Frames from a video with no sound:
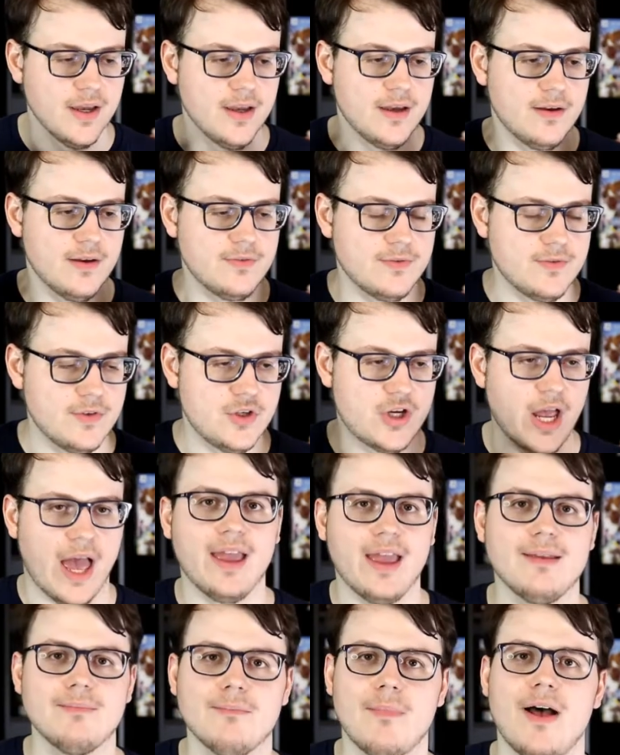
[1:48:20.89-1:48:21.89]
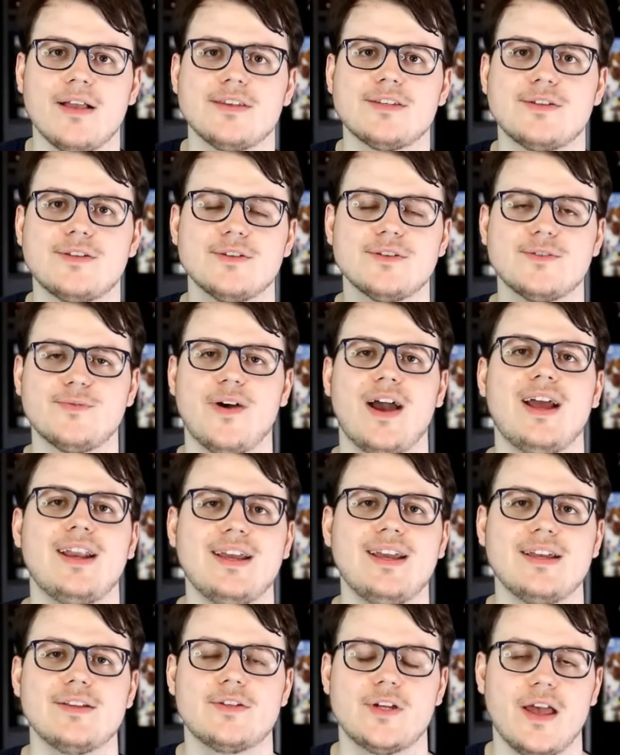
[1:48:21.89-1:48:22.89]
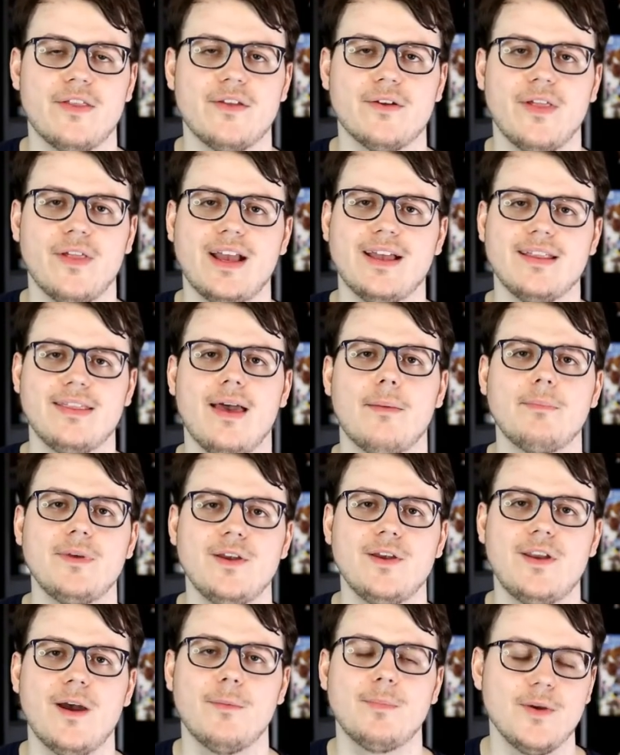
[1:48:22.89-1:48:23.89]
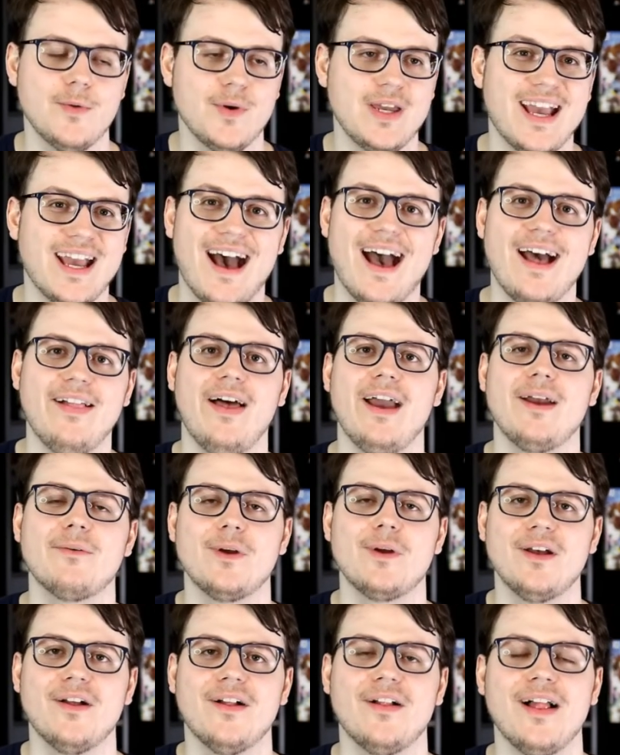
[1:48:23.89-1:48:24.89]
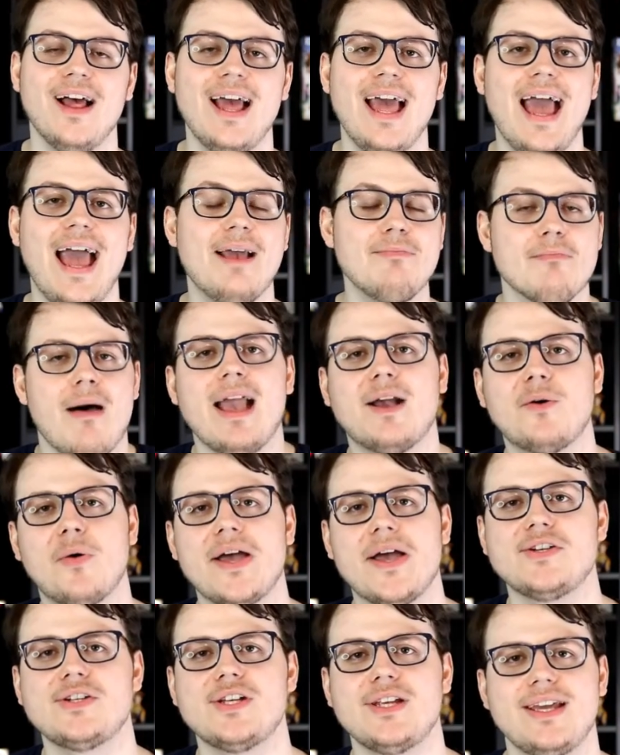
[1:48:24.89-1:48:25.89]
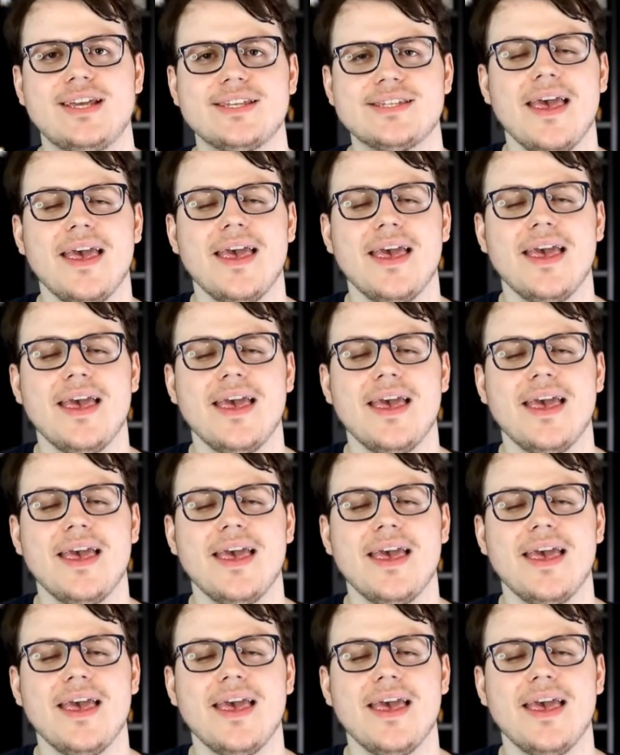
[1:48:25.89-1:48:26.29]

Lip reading: of giant monsters fighting each other like a WWE highlight reel. And my question is,